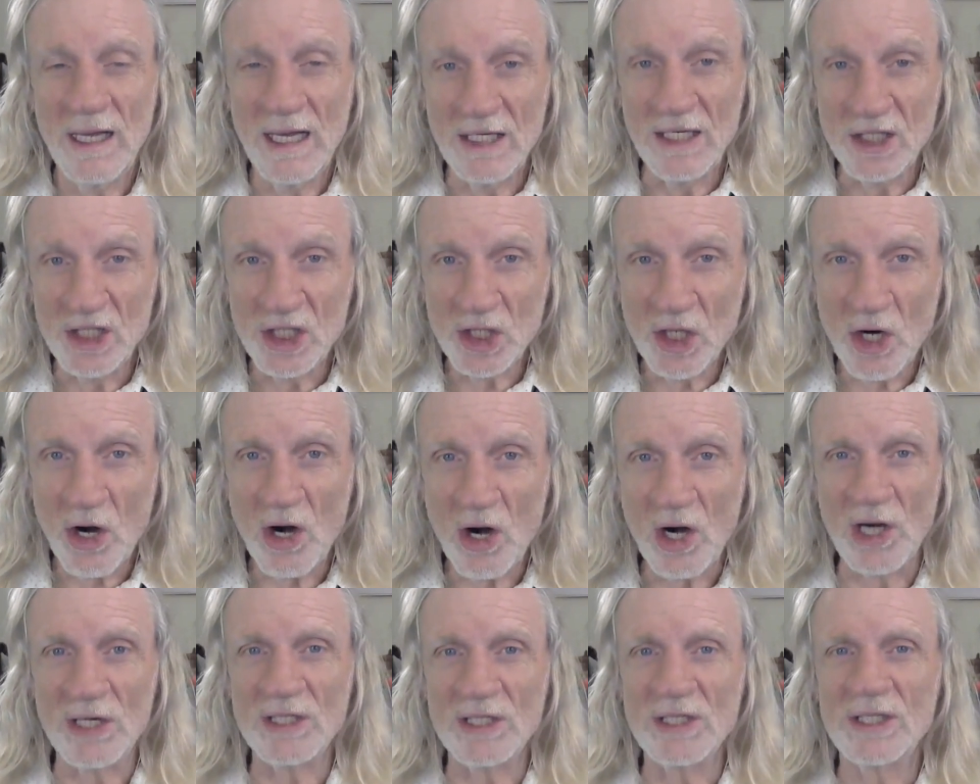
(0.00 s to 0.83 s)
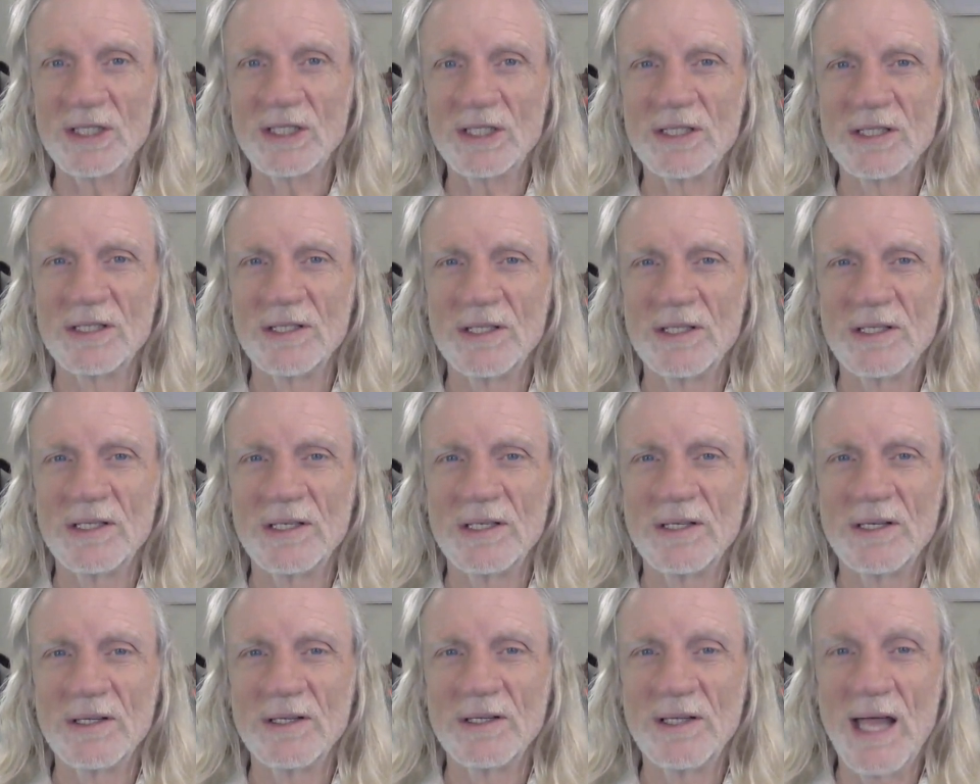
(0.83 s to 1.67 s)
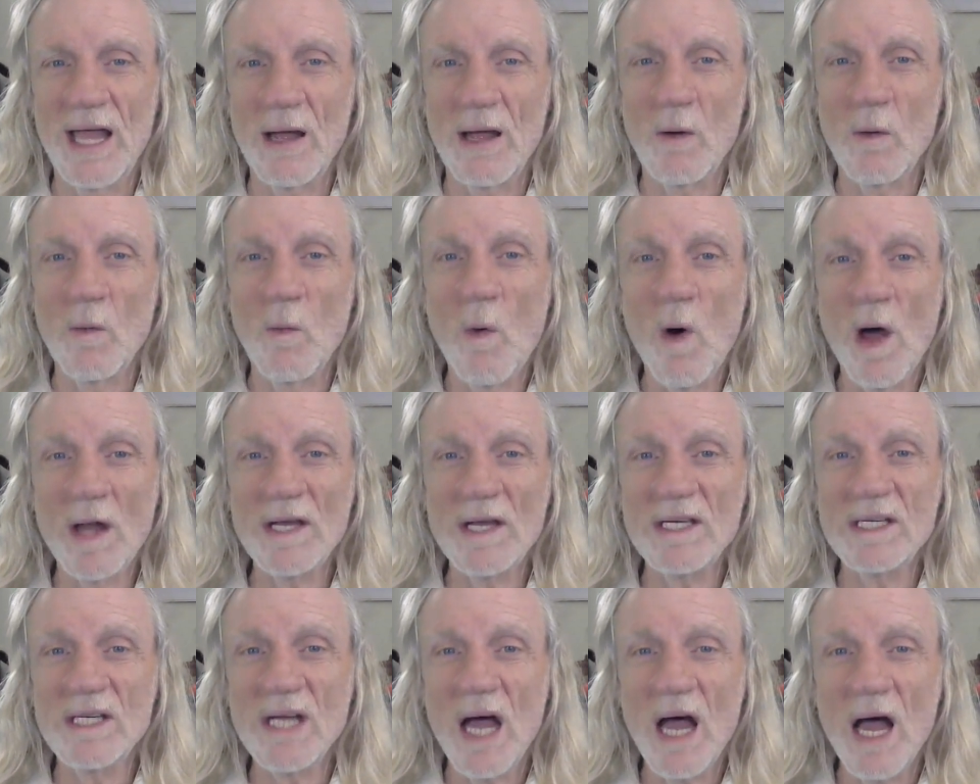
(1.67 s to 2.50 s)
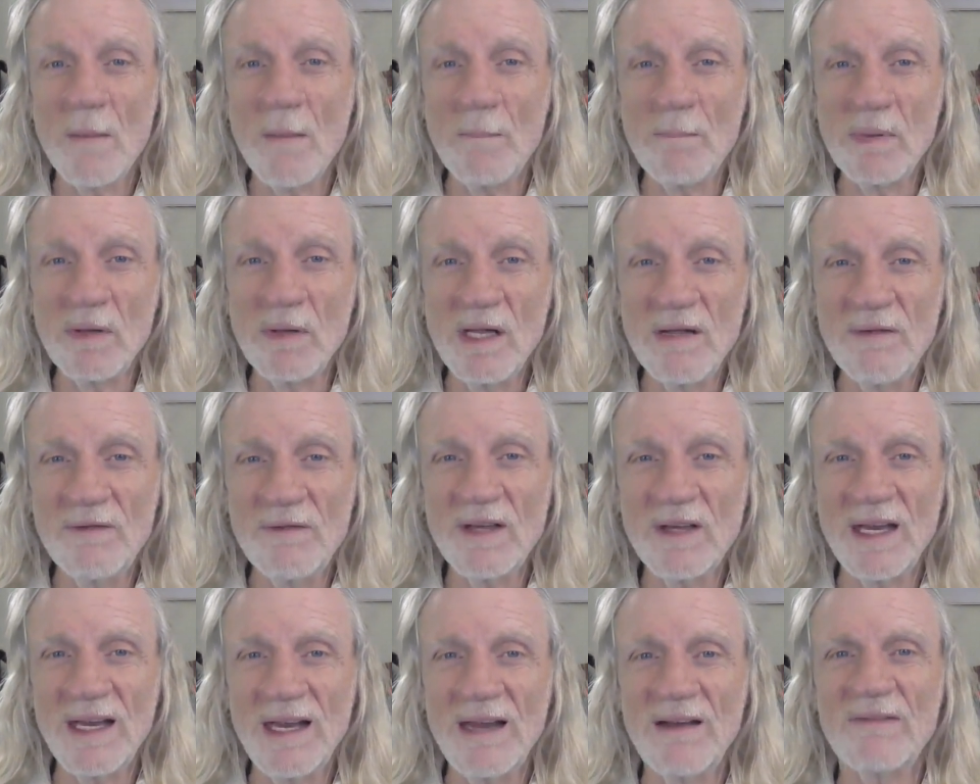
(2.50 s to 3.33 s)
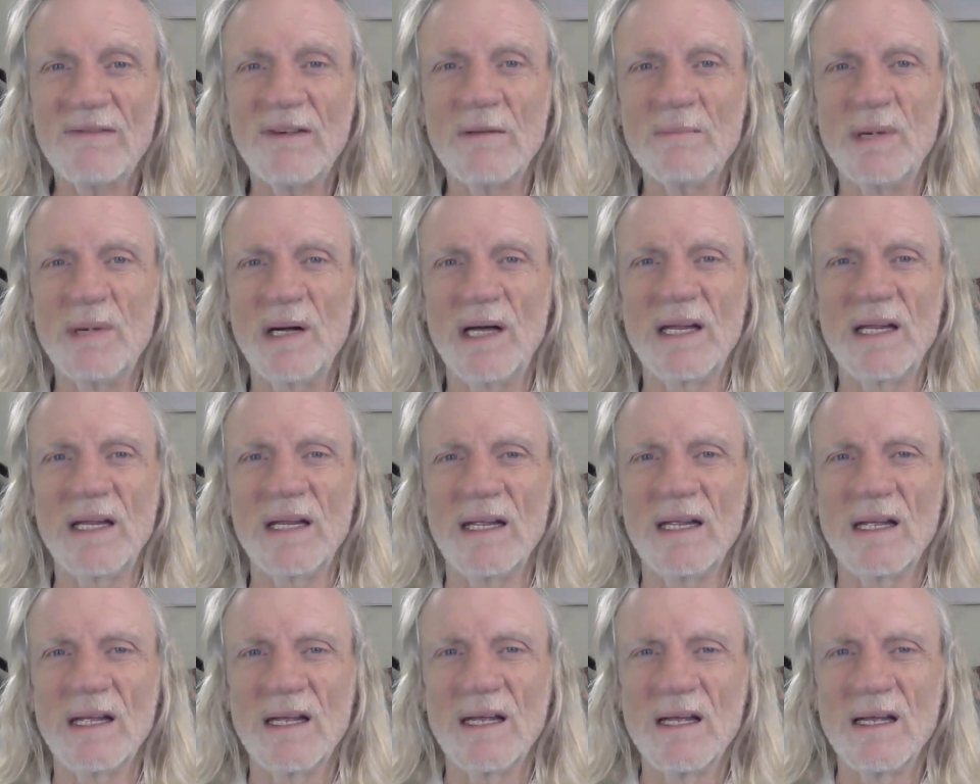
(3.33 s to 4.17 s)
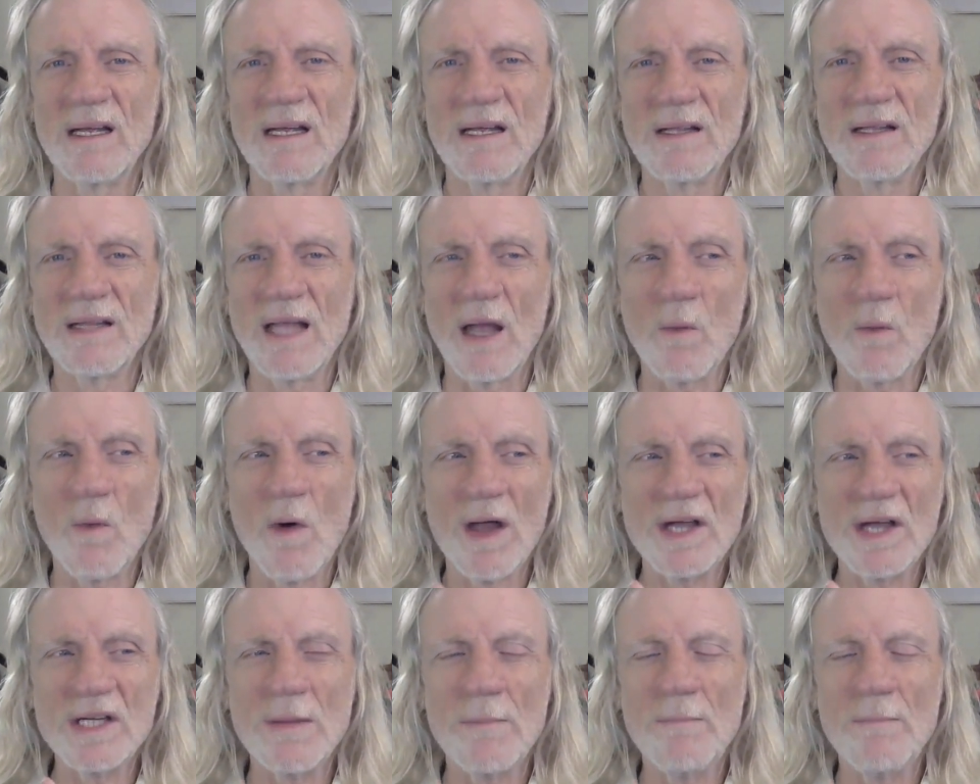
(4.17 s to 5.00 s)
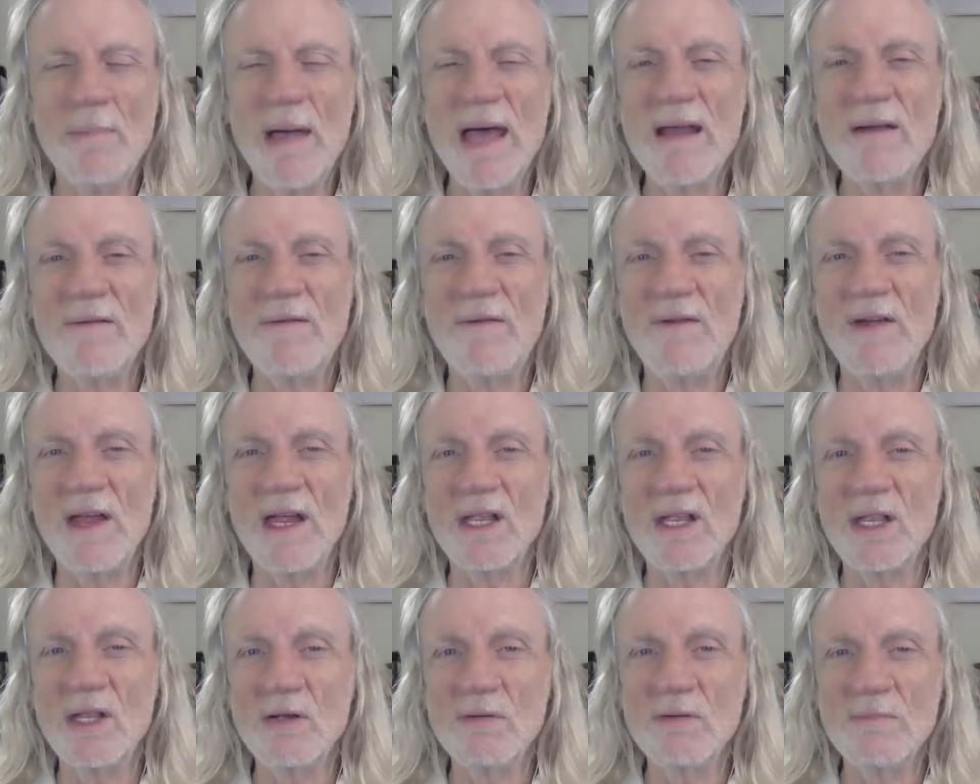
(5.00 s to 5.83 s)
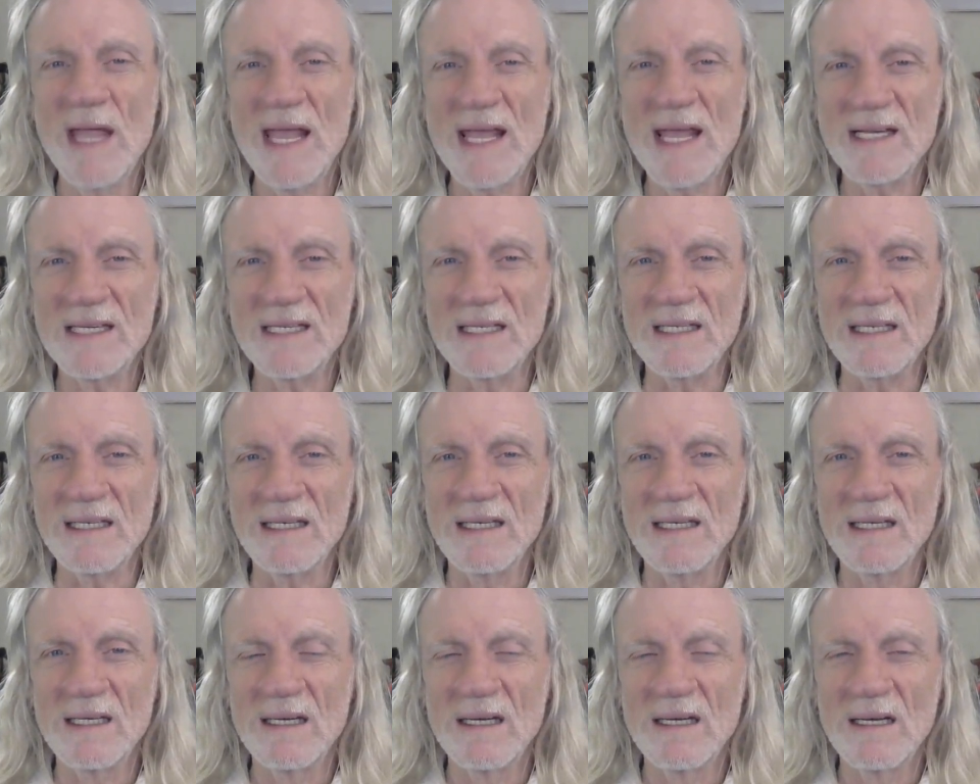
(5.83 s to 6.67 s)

in charge that wanted to uplift everybody, that wanted to benefit humanity.